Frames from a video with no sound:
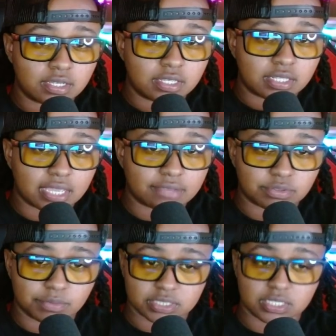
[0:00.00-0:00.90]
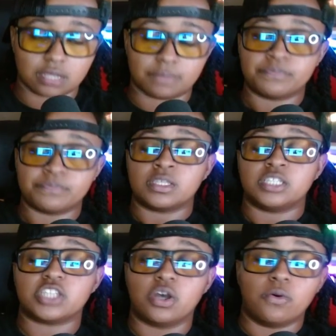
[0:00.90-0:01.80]
they have too much time.
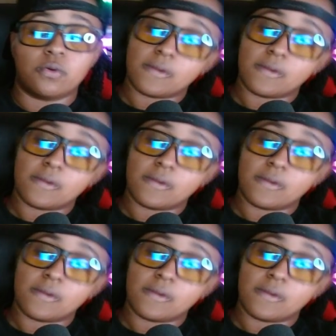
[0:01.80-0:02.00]
So